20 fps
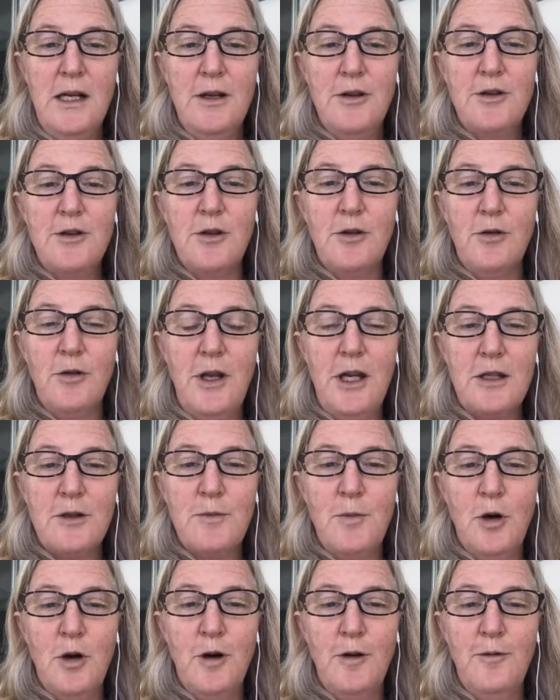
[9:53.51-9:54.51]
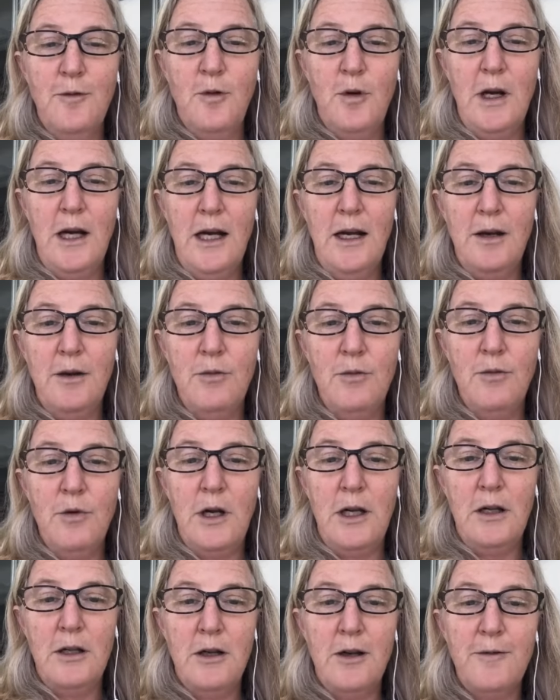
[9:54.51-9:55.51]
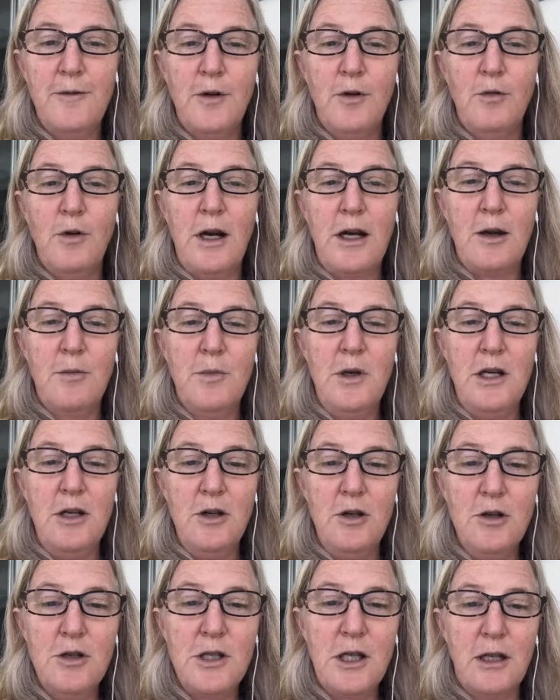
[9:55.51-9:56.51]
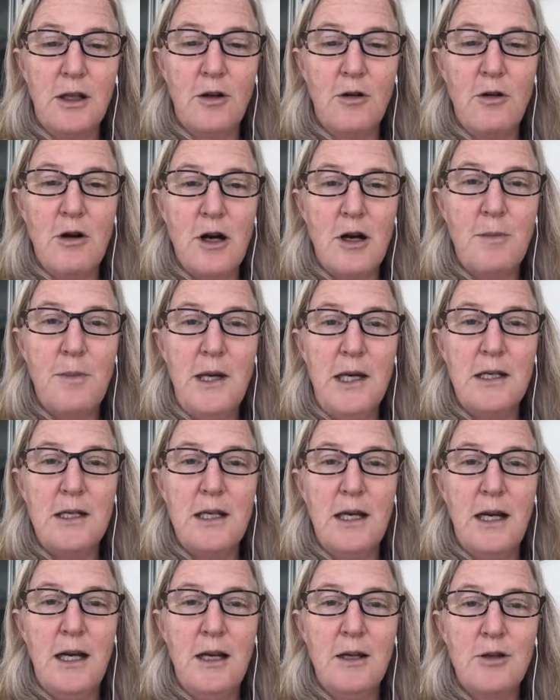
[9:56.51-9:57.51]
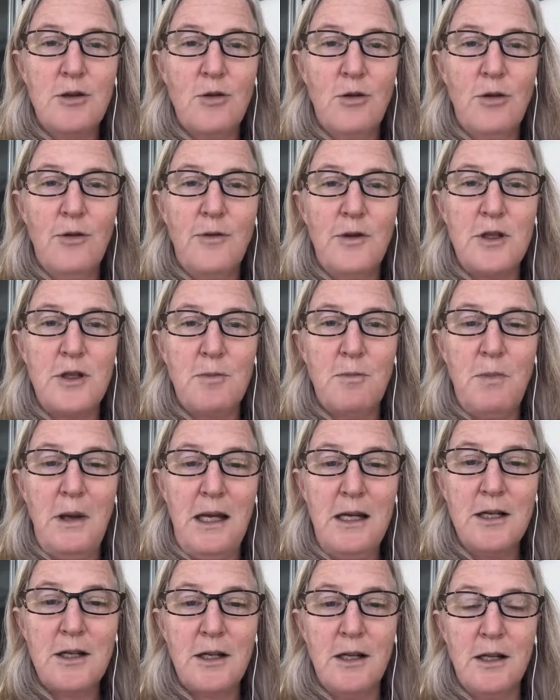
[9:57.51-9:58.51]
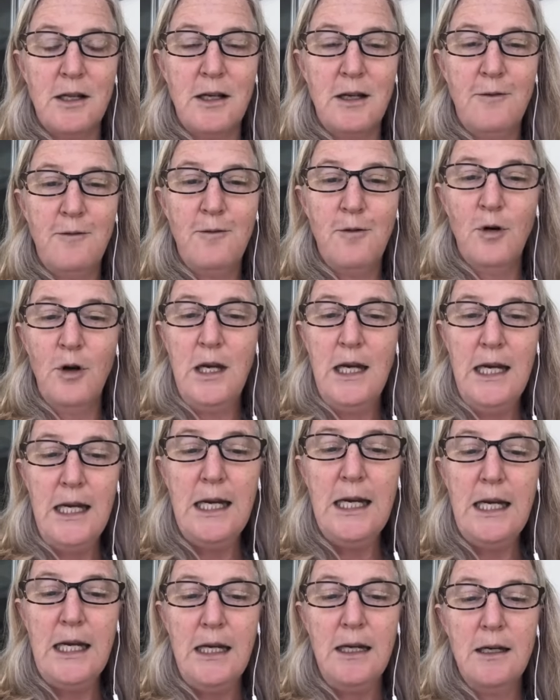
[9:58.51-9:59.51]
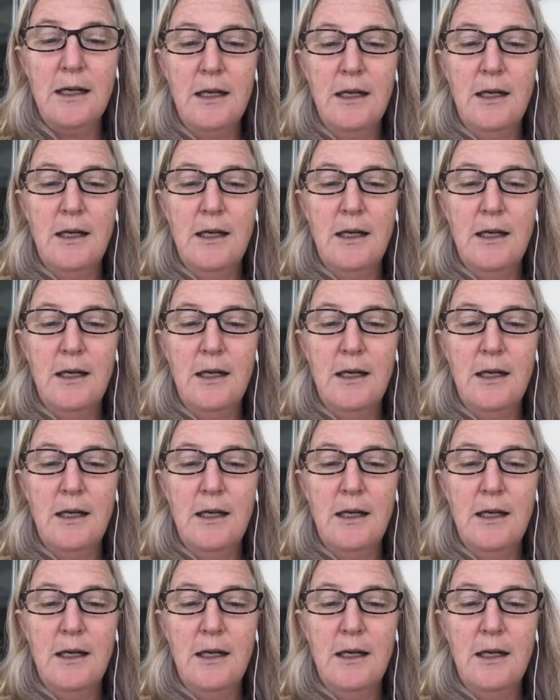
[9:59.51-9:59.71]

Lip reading: So that's part of why I'll often recommend using the CrockPet Diet sort of as a baseline for any